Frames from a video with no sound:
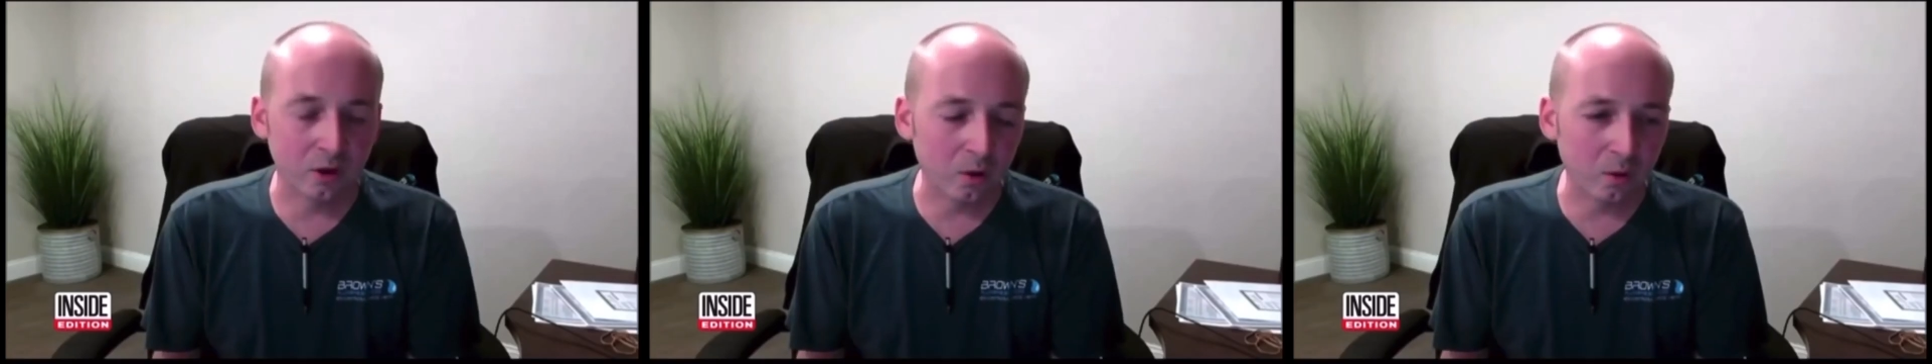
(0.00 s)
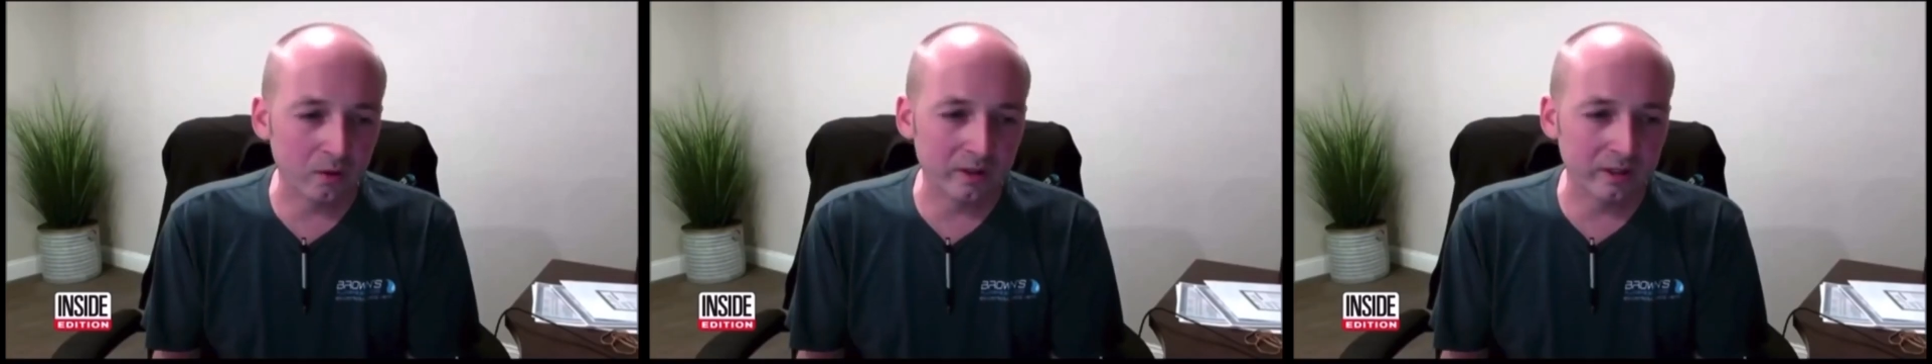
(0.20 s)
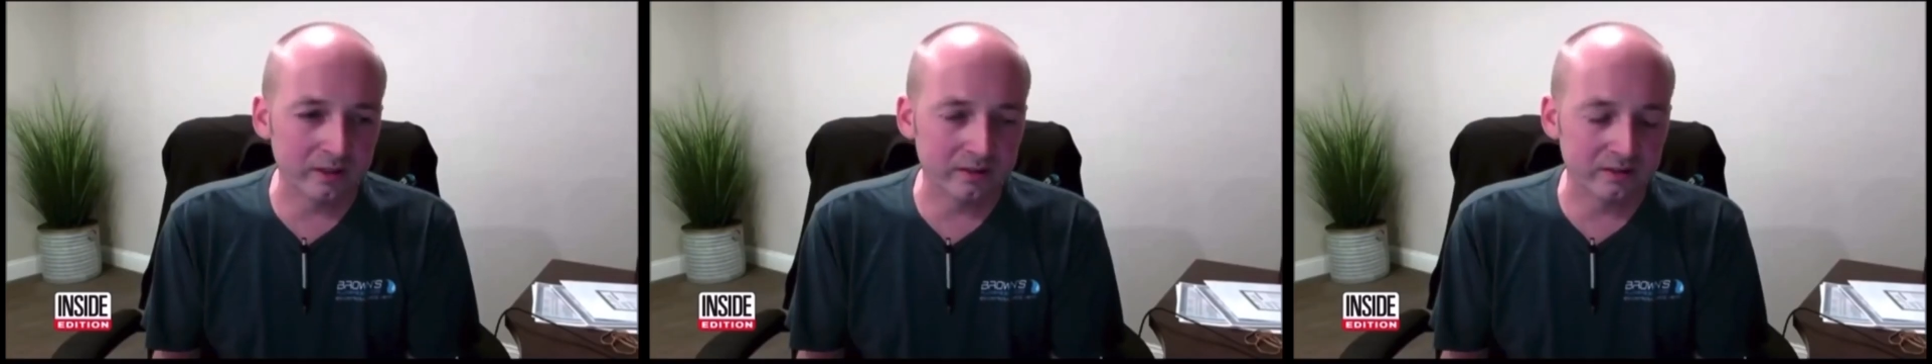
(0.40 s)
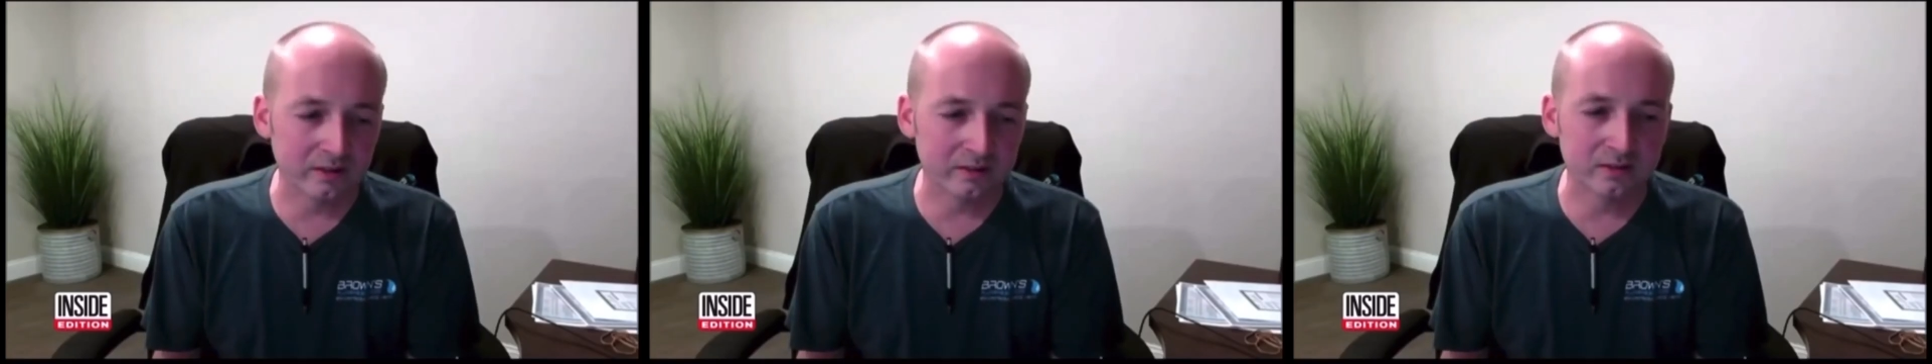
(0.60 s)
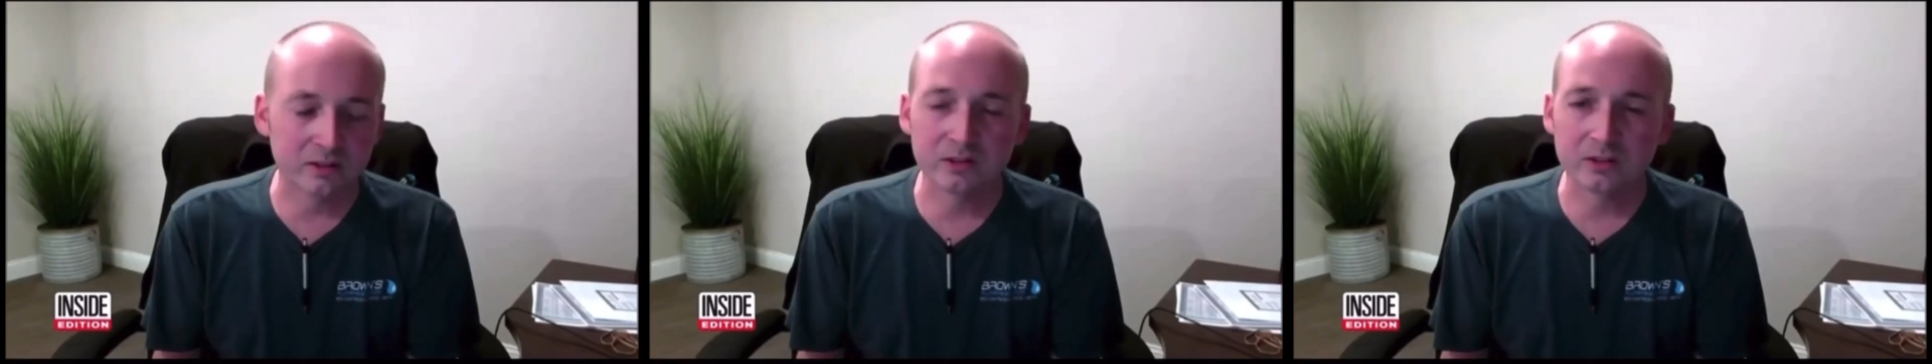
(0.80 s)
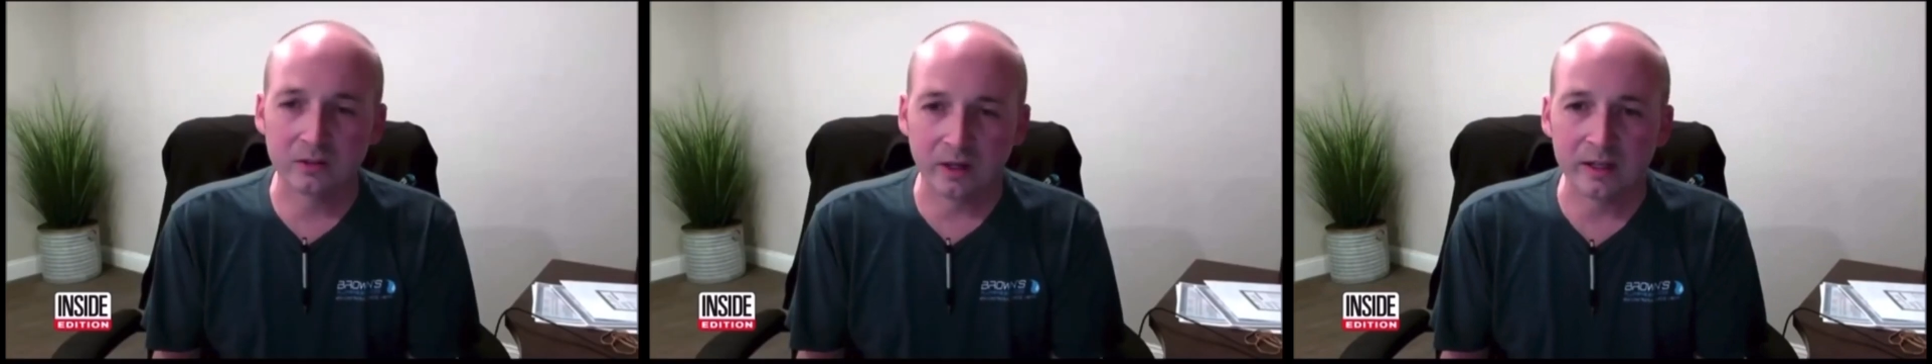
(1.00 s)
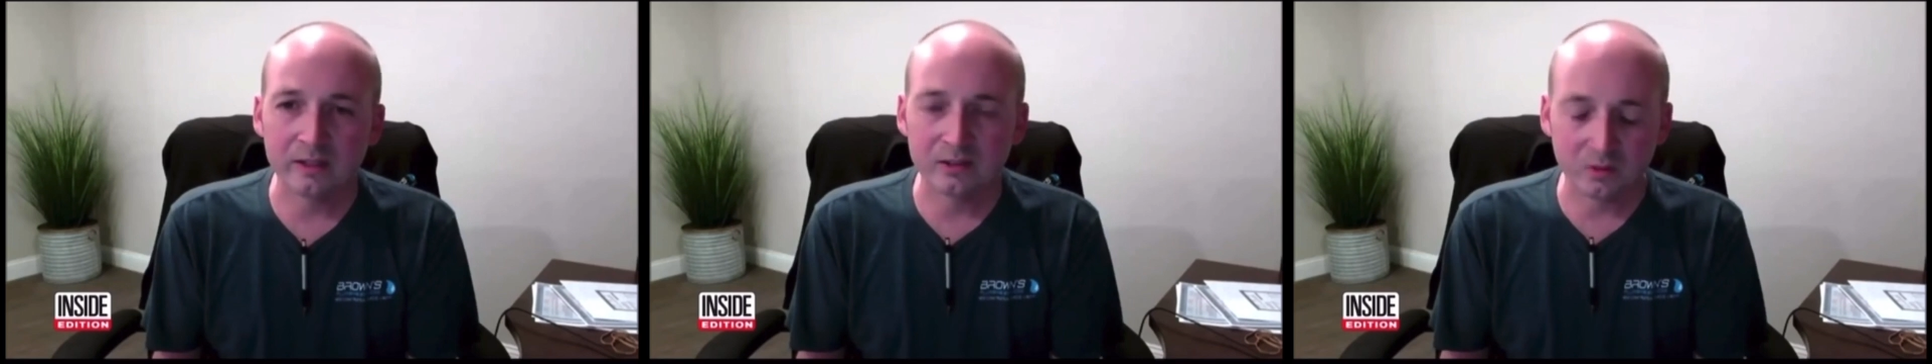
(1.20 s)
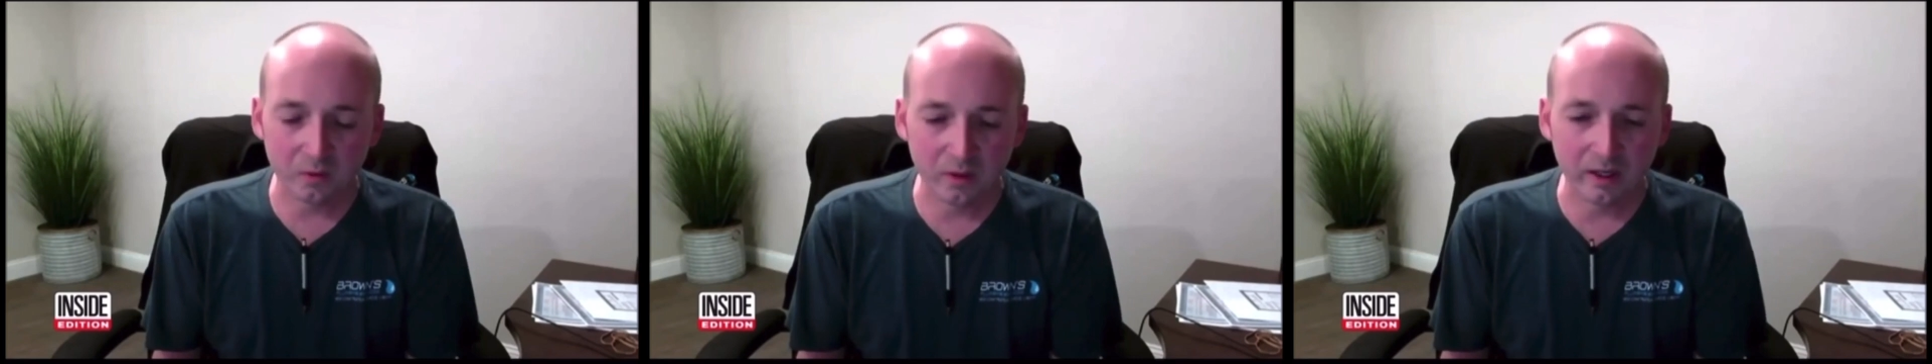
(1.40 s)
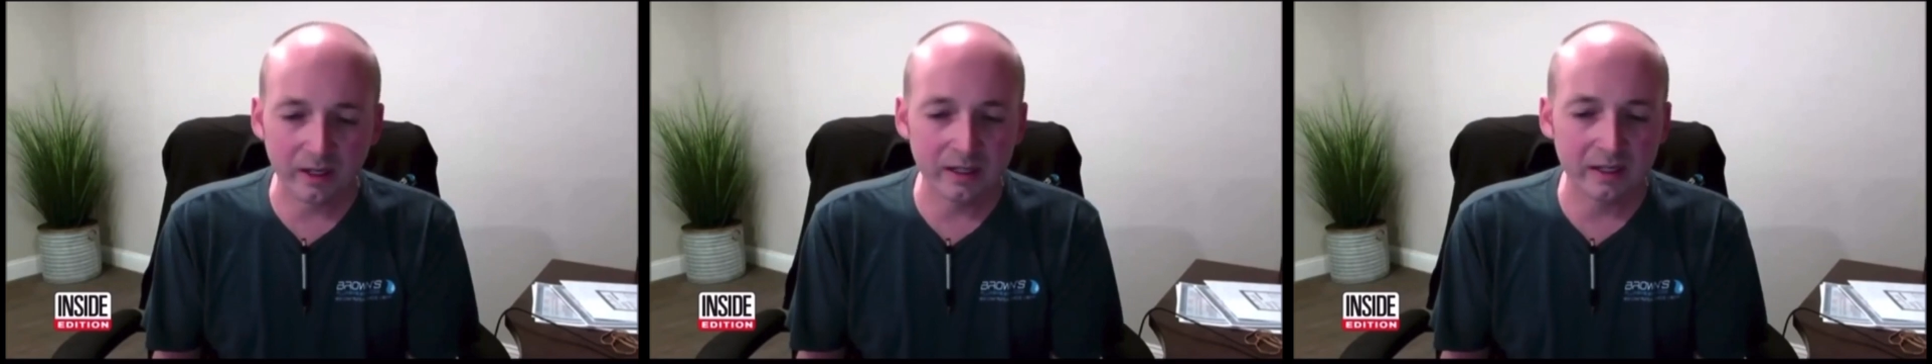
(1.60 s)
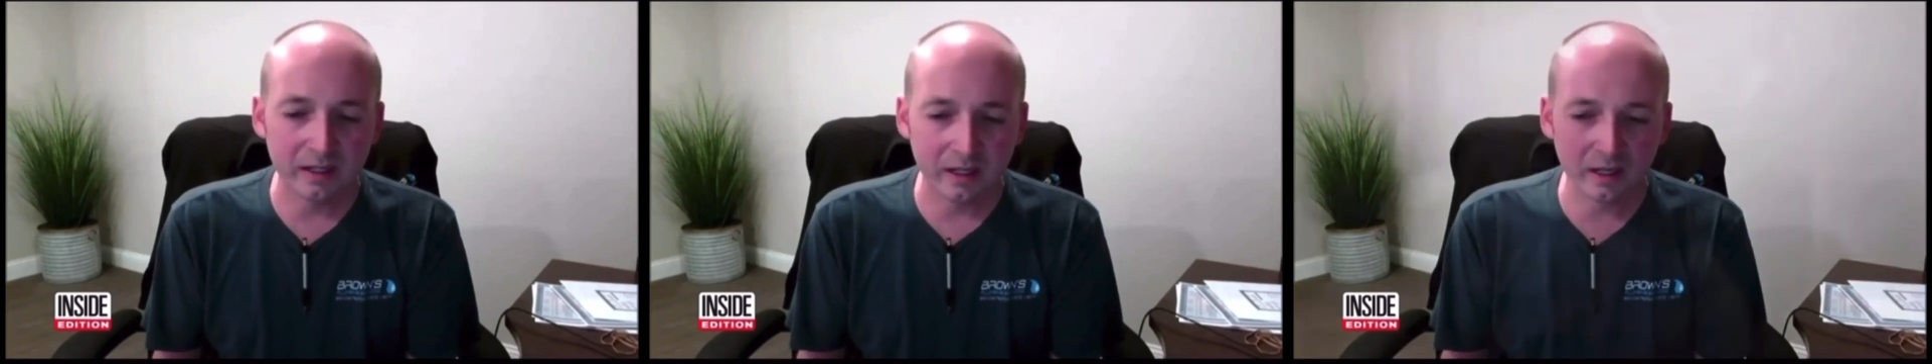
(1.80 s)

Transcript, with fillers: But again, this also